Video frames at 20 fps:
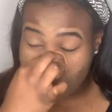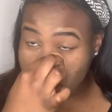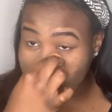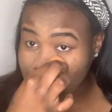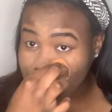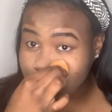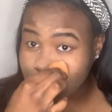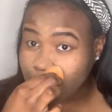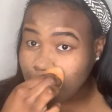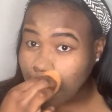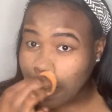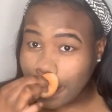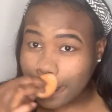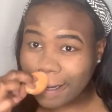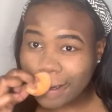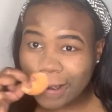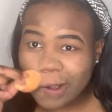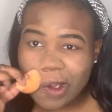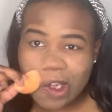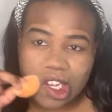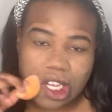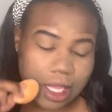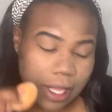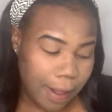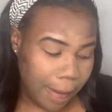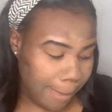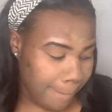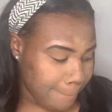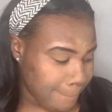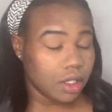Is what I like to call it.
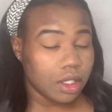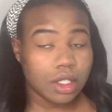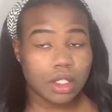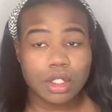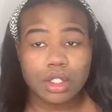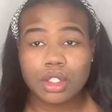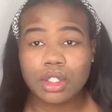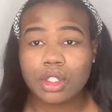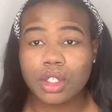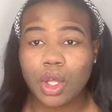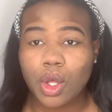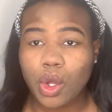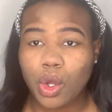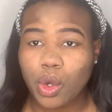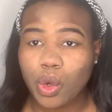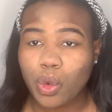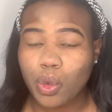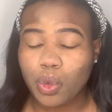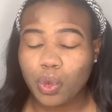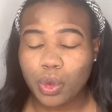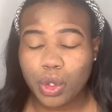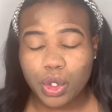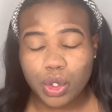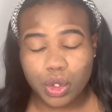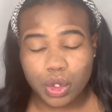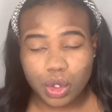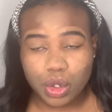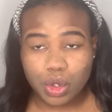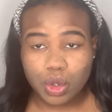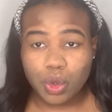So we're
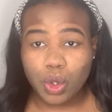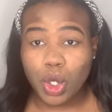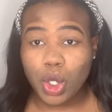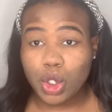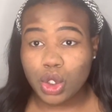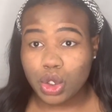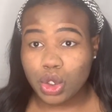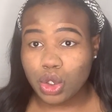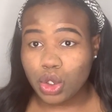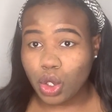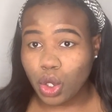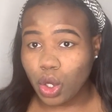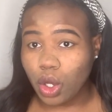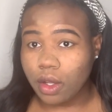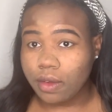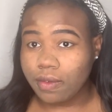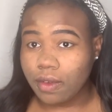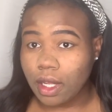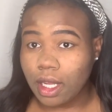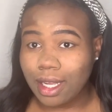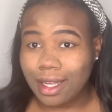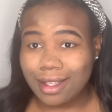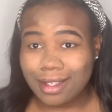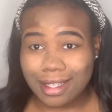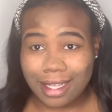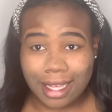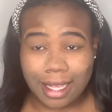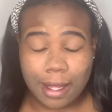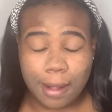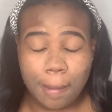gonna do a soft
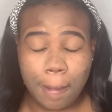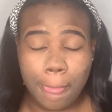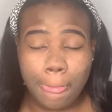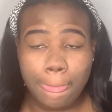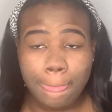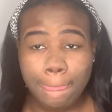glam